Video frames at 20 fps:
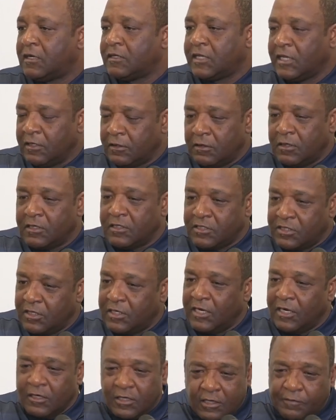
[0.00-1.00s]

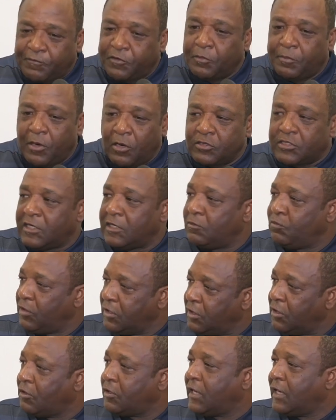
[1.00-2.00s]
They're a good football team. We
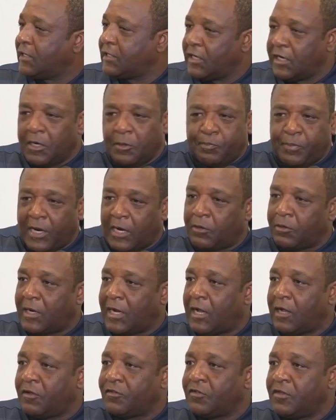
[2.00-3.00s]
know that. And they're a
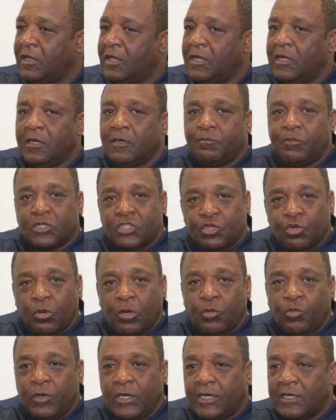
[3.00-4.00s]
powerhouse. But so
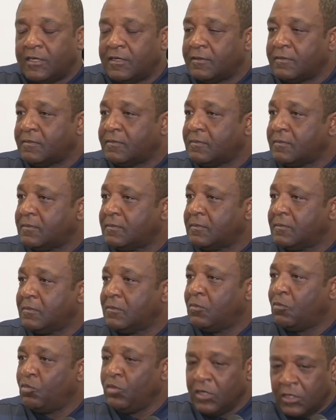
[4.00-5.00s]
are we.
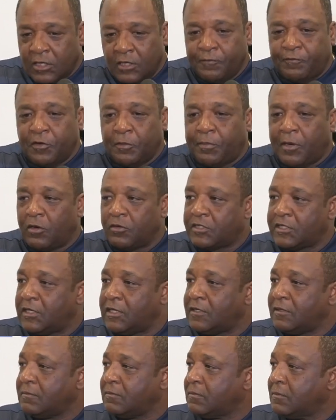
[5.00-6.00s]
We're a good football
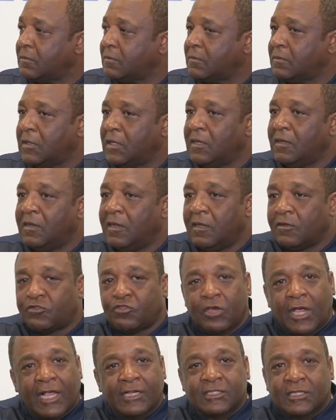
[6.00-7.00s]
team.
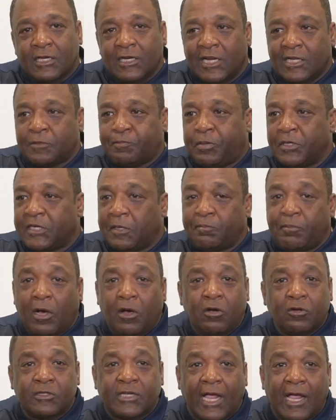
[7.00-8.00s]
So I say let's put the
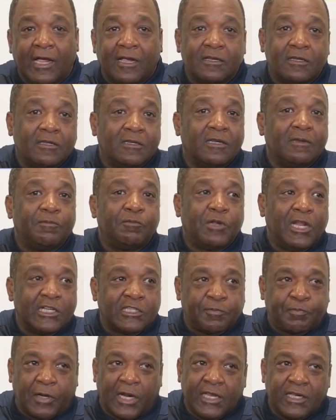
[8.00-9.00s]
ball down and
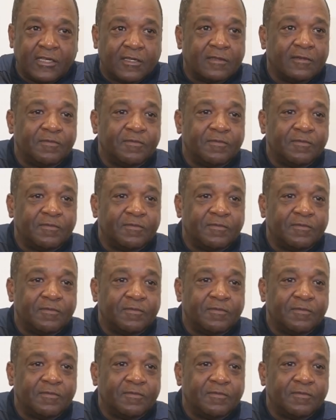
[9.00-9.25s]
let's play.